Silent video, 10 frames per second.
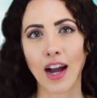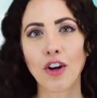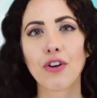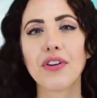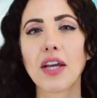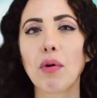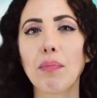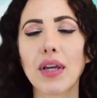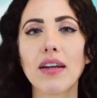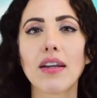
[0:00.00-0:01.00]
I heard the name
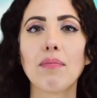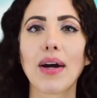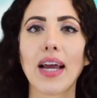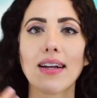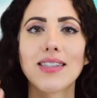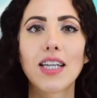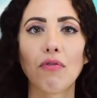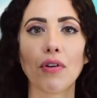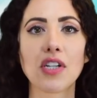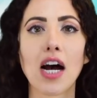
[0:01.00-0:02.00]
repeated in my head
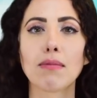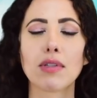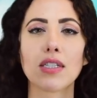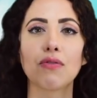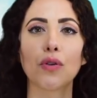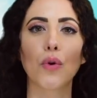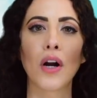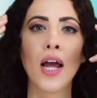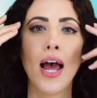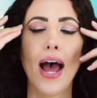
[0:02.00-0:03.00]
several times as if it
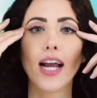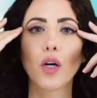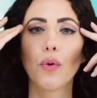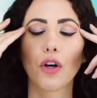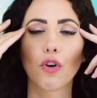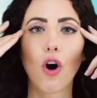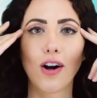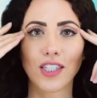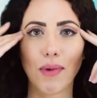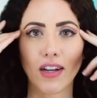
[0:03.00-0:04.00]
were echoing
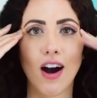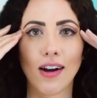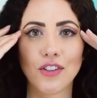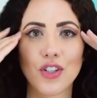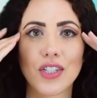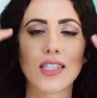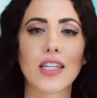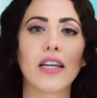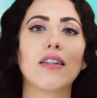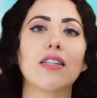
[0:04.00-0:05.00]
across my consciousness
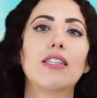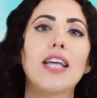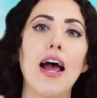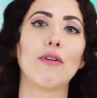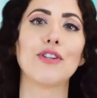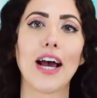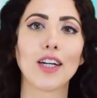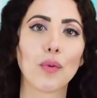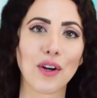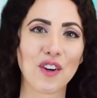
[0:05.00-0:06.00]
like a sound
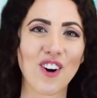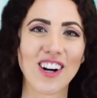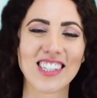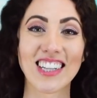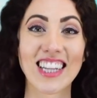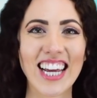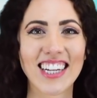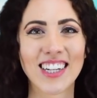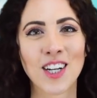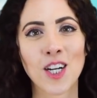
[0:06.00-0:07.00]
echoing across a
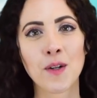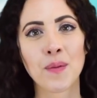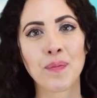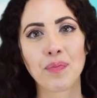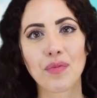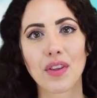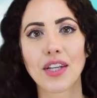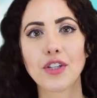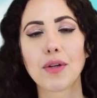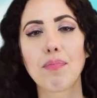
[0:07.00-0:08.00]
lake.
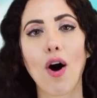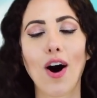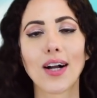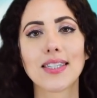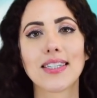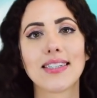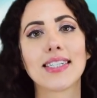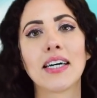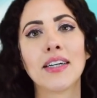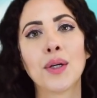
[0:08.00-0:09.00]
Then she paused and
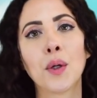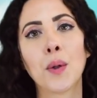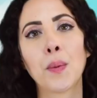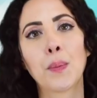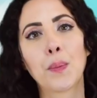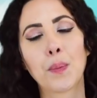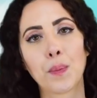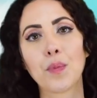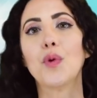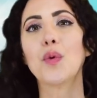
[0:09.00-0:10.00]
said,
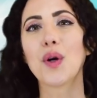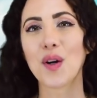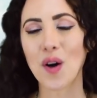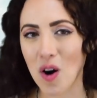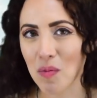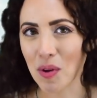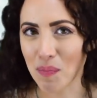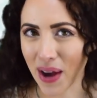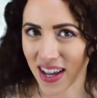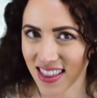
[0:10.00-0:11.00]
"You can call me
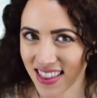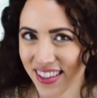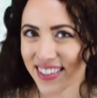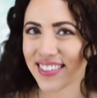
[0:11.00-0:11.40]
Beth."